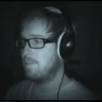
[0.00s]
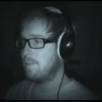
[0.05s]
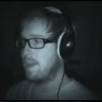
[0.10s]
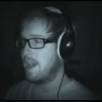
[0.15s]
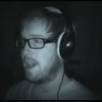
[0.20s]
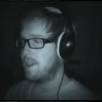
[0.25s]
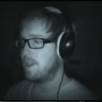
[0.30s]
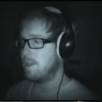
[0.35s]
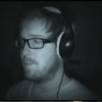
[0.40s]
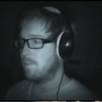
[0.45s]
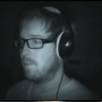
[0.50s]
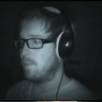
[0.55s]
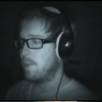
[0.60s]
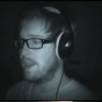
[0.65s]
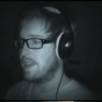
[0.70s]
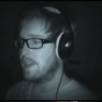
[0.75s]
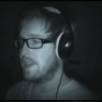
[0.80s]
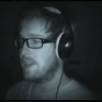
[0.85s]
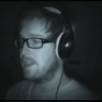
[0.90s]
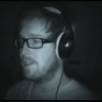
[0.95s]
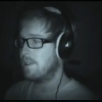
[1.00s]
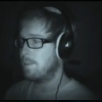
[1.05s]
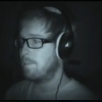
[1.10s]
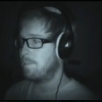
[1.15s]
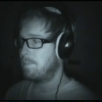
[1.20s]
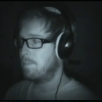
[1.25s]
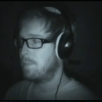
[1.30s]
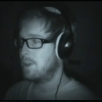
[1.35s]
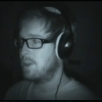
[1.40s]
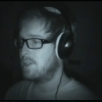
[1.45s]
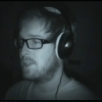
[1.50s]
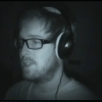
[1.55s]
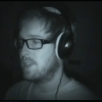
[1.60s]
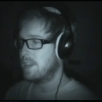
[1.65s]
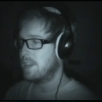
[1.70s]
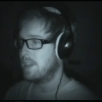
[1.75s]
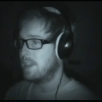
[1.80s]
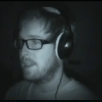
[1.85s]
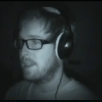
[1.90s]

man, up, wake, you're a pussy.